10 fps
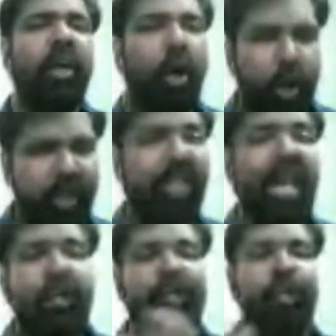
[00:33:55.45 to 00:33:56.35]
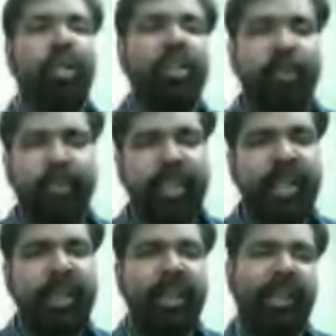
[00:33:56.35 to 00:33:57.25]
or the lack of progress of the
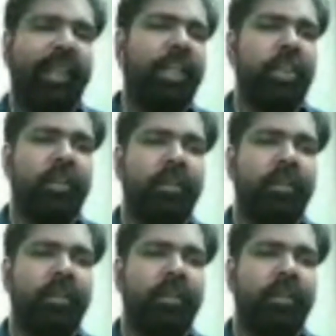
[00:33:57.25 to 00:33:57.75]
nation.